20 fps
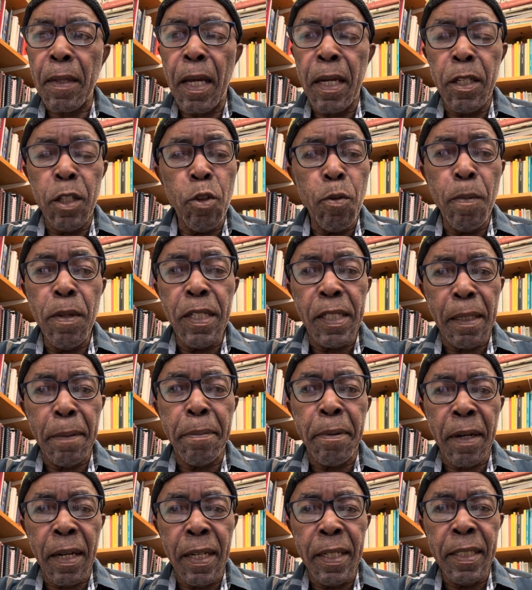You'll be
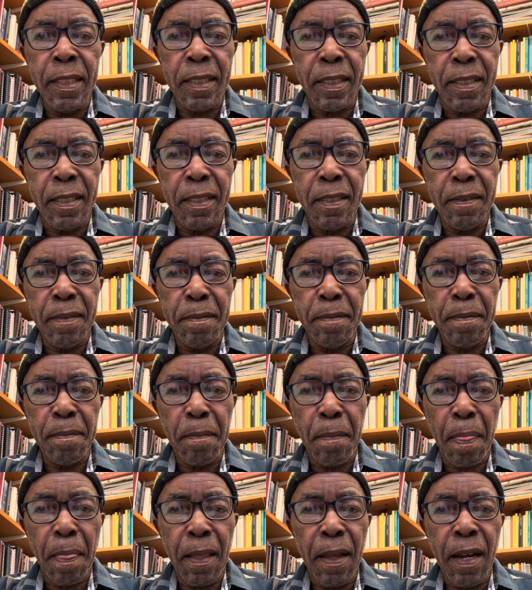surprised
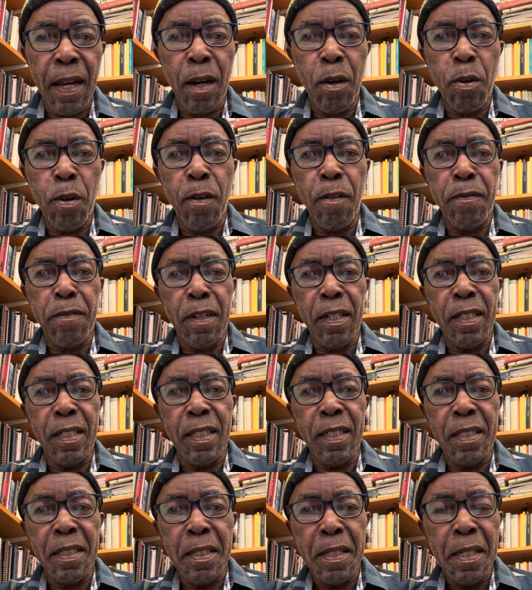how
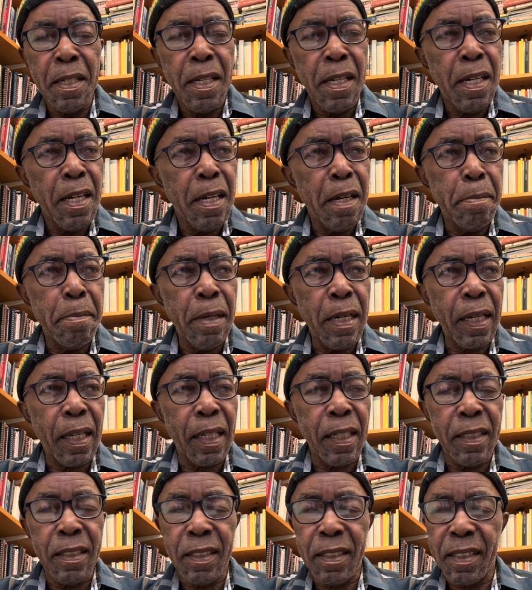often
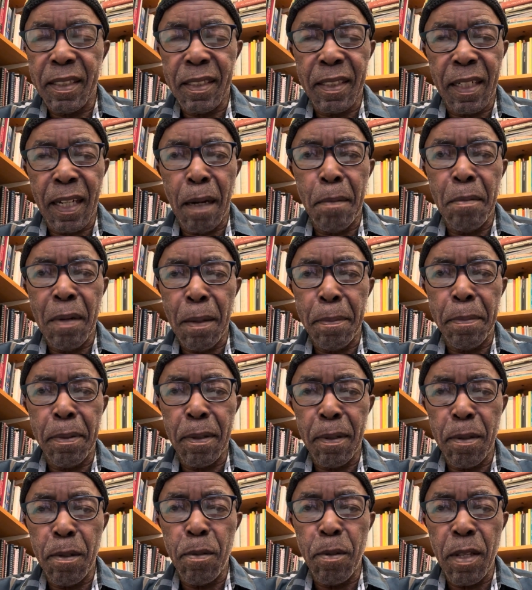Americans come up
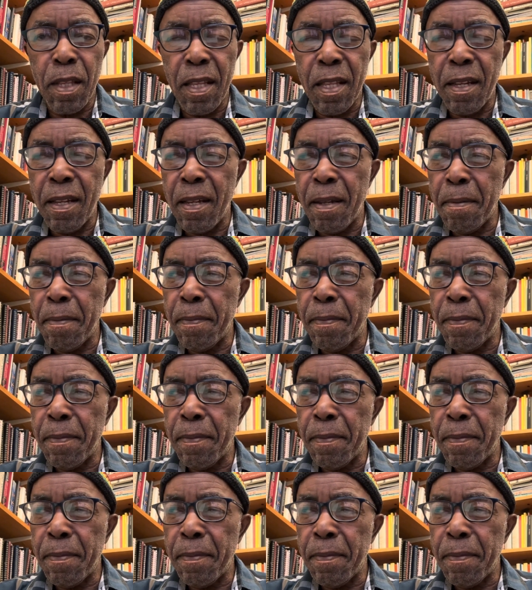with a